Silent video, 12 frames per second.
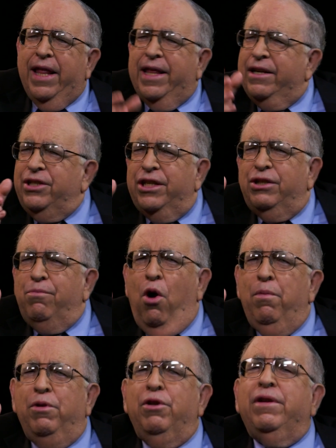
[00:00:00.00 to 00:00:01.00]
There's this
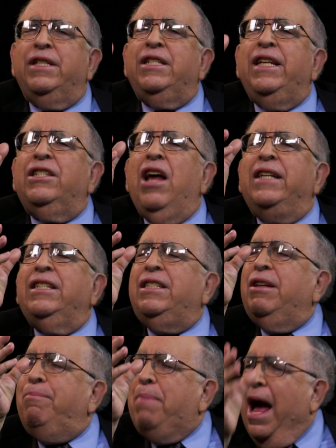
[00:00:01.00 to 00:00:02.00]
moment where you can see his eyes.
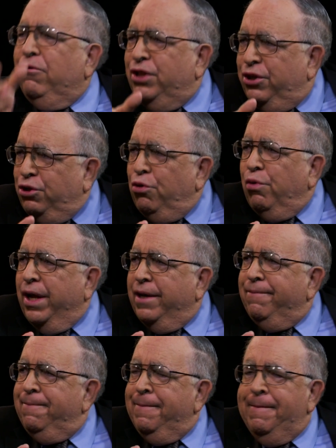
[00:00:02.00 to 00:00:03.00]
He's about to do it,